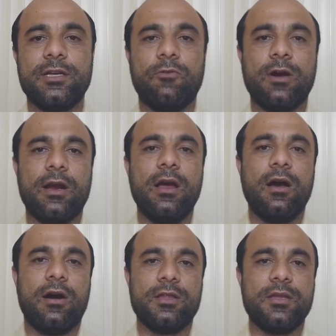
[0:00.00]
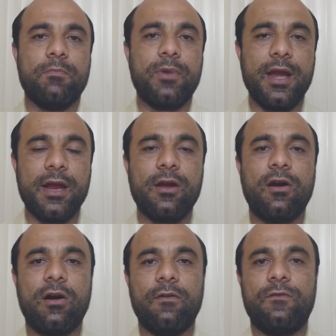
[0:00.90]
they were on the brink
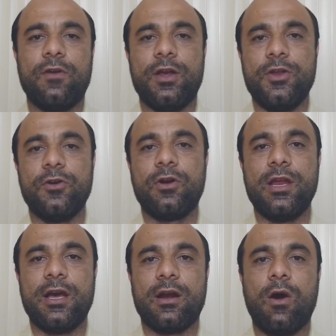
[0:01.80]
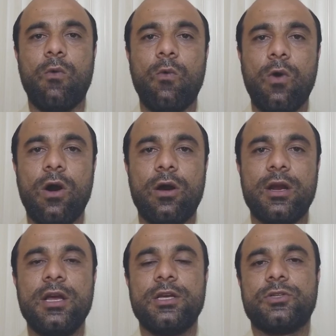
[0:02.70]
of nuclear war.